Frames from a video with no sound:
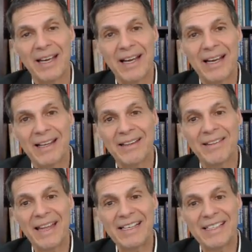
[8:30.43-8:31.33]

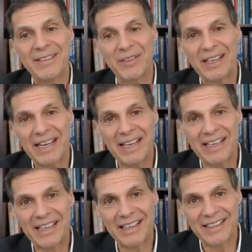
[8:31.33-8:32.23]

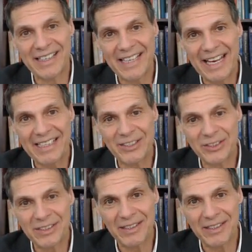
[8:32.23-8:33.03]
Canadian